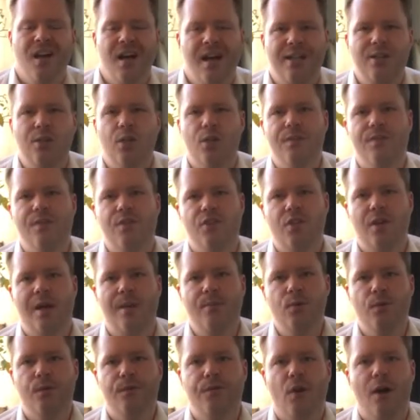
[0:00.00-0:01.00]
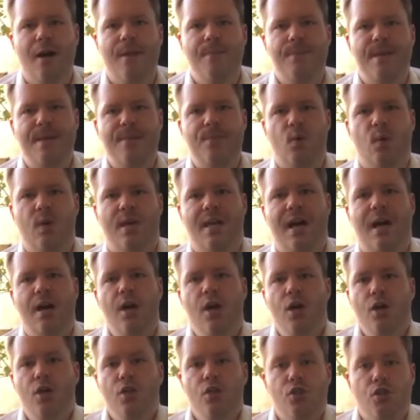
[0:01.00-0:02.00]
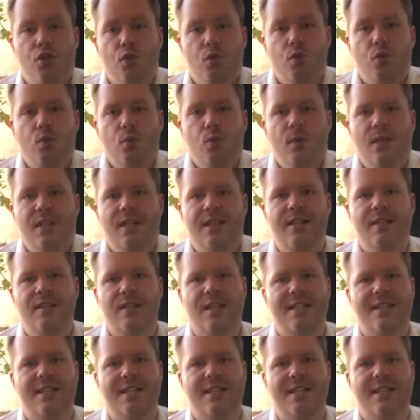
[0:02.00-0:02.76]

A lot of the time you'll find people here do really